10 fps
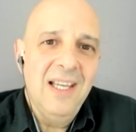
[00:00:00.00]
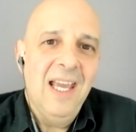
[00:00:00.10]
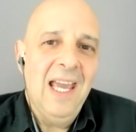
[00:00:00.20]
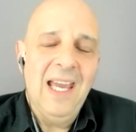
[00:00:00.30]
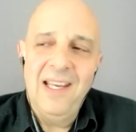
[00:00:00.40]

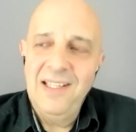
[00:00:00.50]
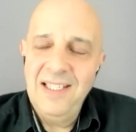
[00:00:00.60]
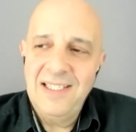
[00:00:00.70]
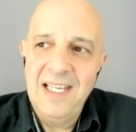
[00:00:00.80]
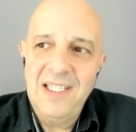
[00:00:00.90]
And he
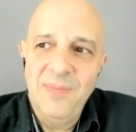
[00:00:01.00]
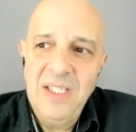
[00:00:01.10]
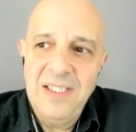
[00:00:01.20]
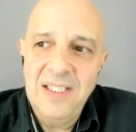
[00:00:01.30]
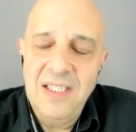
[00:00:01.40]
said to me,
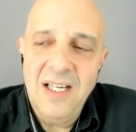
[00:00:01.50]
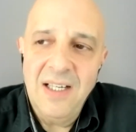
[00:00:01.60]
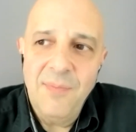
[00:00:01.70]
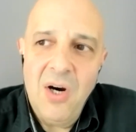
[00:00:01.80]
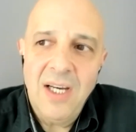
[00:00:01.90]

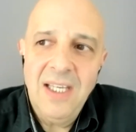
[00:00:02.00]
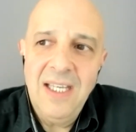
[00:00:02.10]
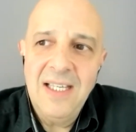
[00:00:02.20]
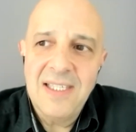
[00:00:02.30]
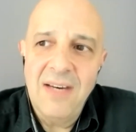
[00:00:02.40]
Doug,
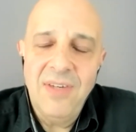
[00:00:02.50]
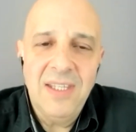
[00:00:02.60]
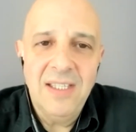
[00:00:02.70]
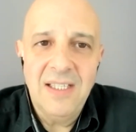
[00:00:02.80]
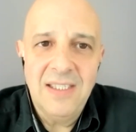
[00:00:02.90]
marketing is
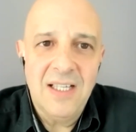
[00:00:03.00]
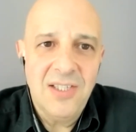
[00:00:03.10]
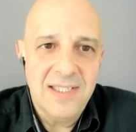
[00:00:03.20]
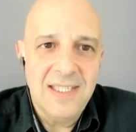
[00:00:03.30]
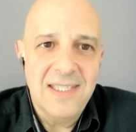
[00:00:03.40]
everything that
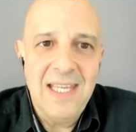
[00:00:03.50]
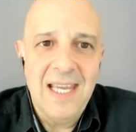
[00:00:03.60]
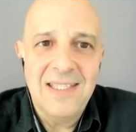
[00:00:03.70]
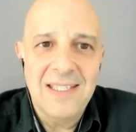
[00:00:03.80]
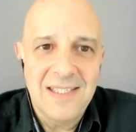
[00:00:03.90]
touches the
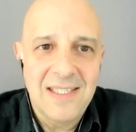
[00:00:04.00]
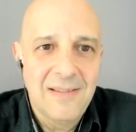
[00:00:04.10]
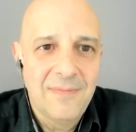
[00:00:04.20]
senses.